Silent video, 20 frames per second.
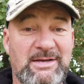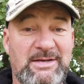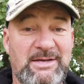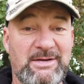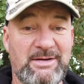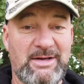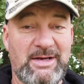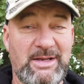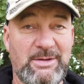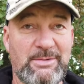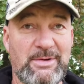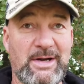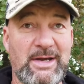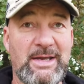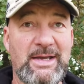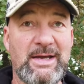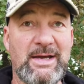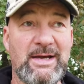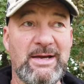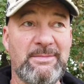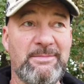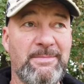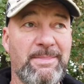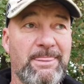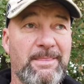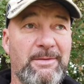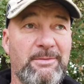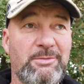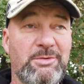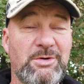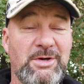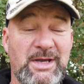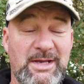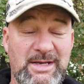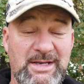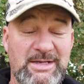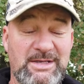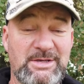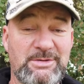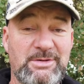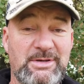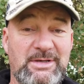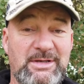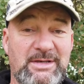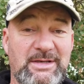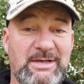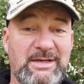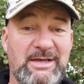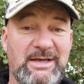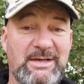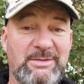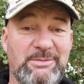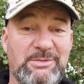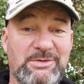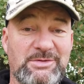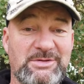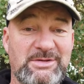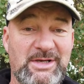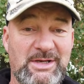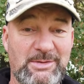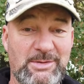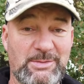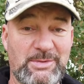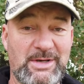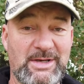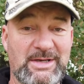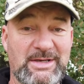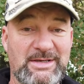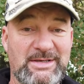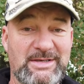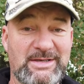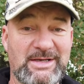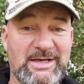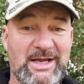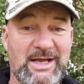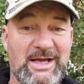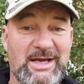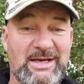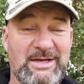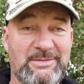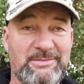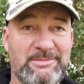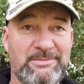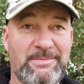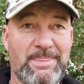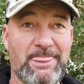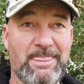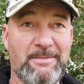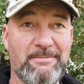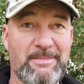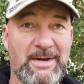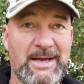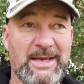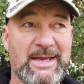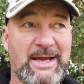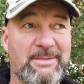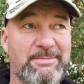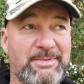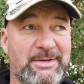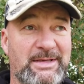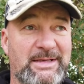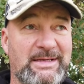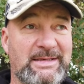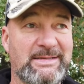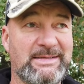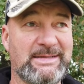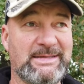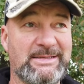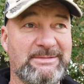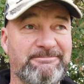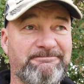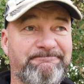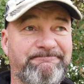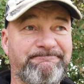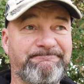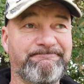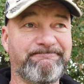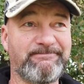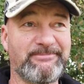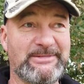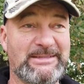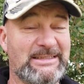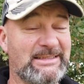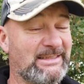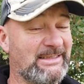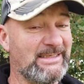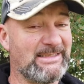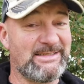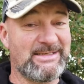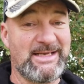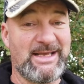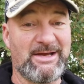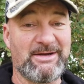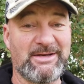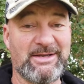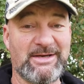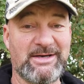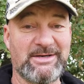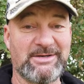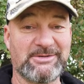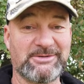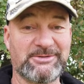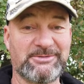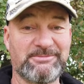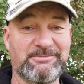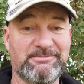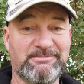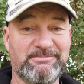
So anyway, um, we'll get into it and we'll see what we can um, make up, and um, let's see how it goes.